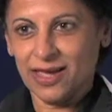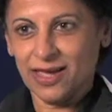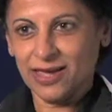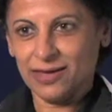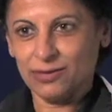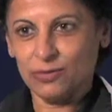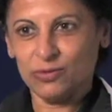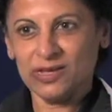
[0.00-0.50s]

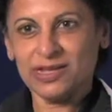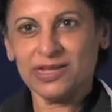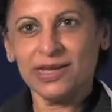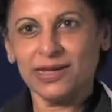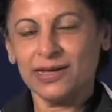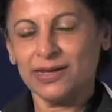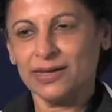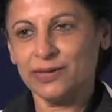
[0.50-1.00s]
And over
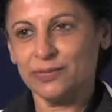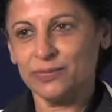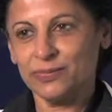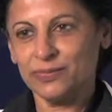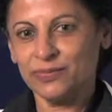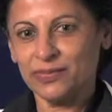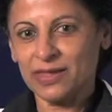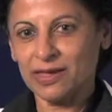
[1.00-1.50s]

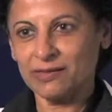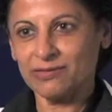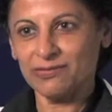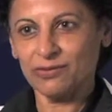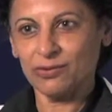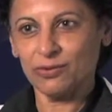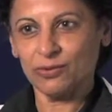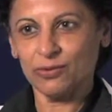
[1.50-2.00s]
time,
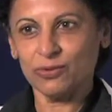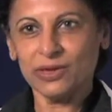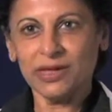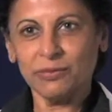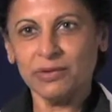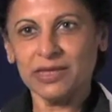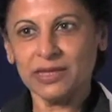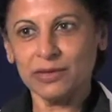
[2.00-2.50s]
as you
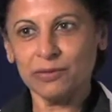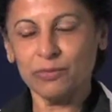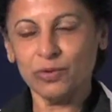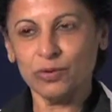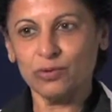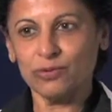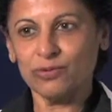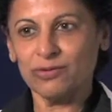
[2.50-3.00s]
keep eating
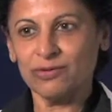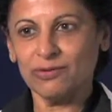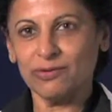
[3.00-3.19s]
more,